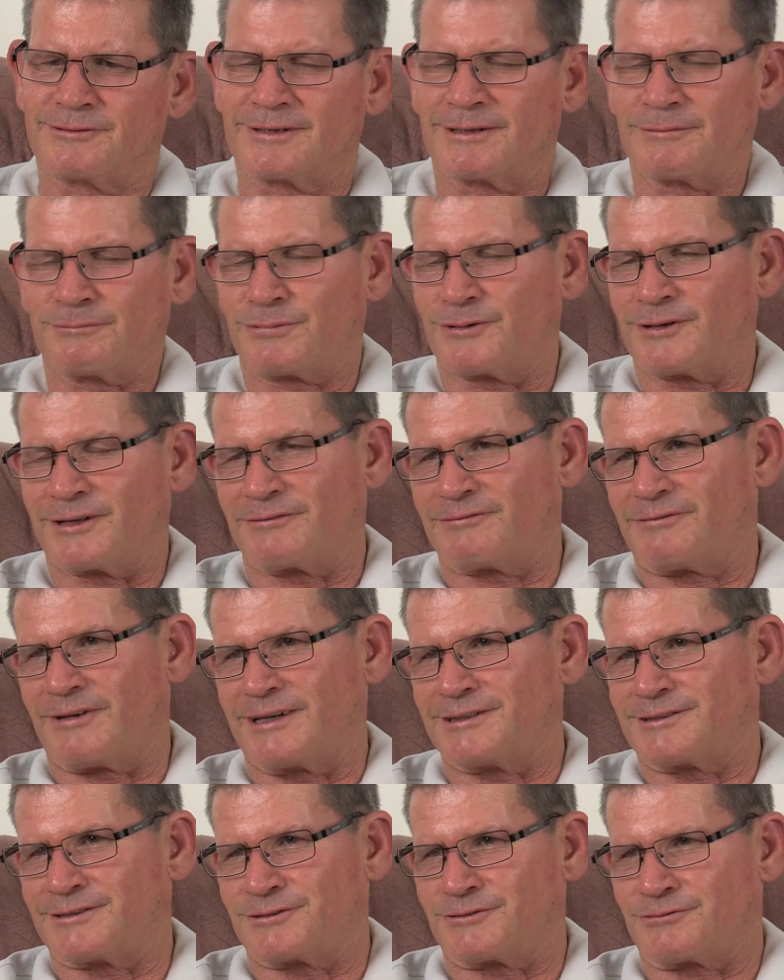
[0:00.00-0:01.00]
They were pulling
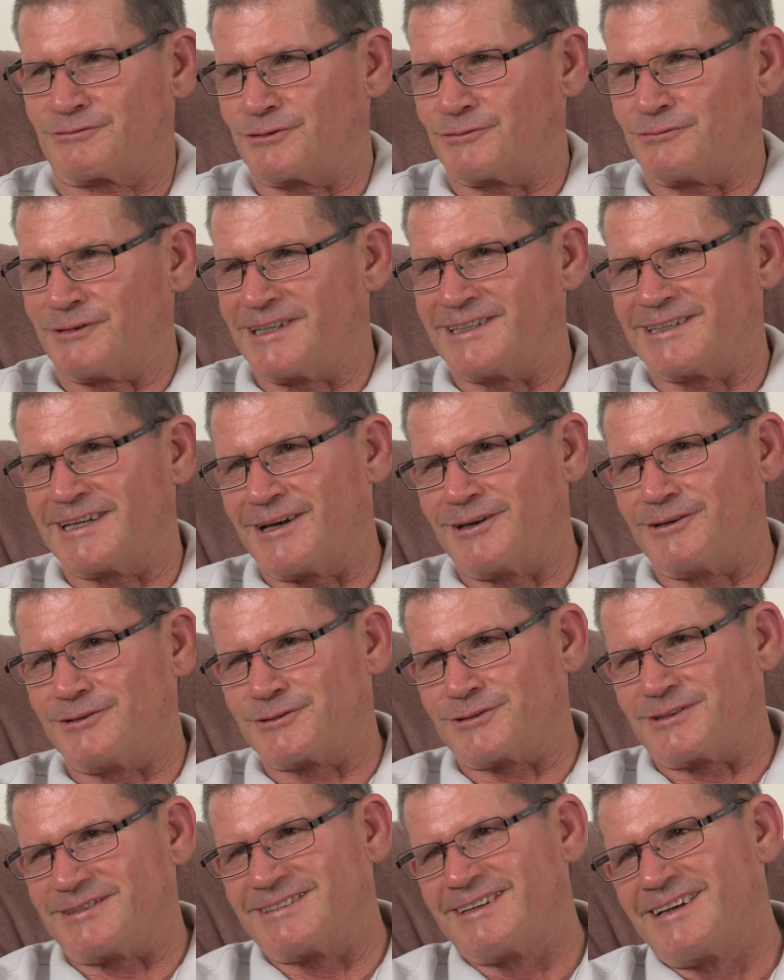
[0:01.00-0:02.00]
faces through
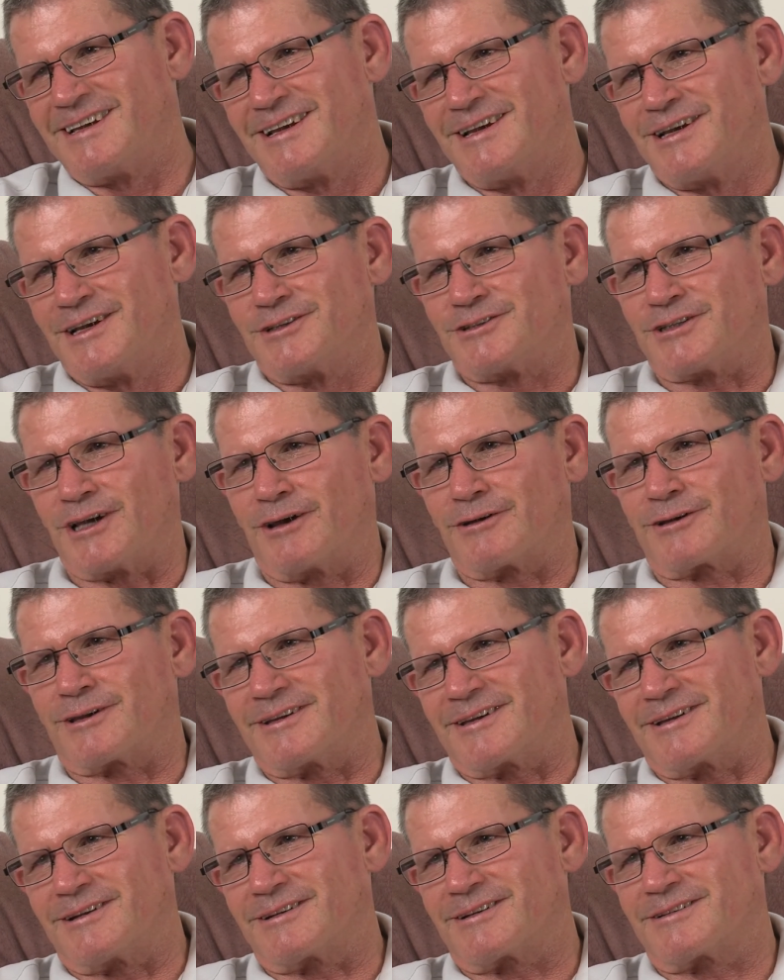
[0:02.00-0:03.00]
windows and
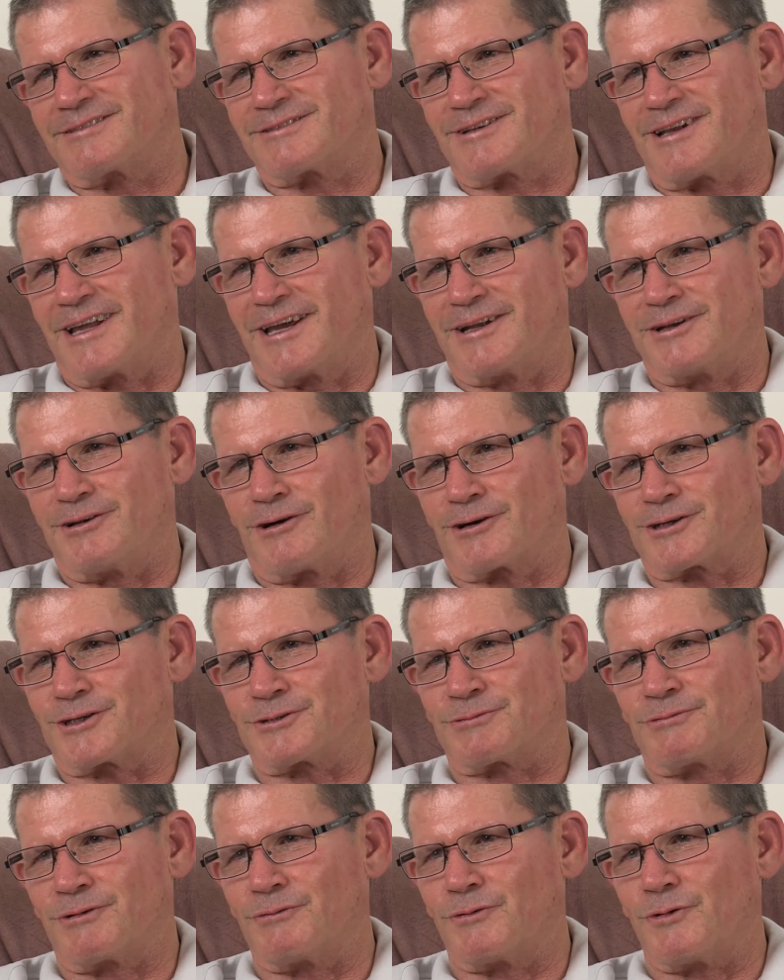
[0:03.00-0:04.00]
joking, and clown
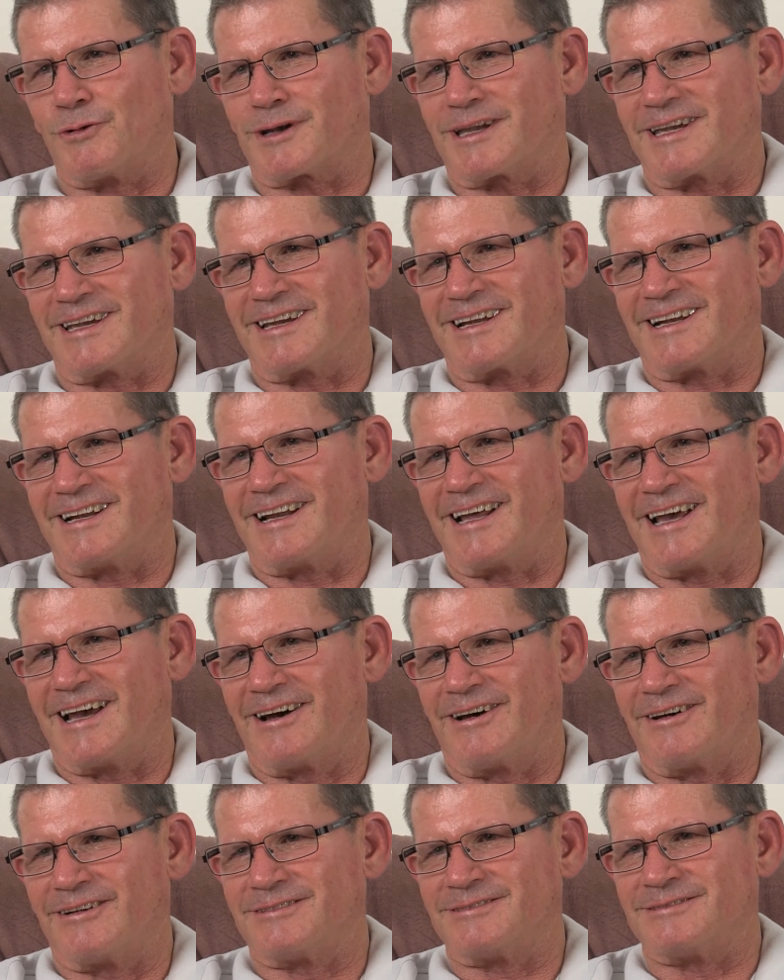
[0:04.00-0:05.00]
doctors were walking in and out,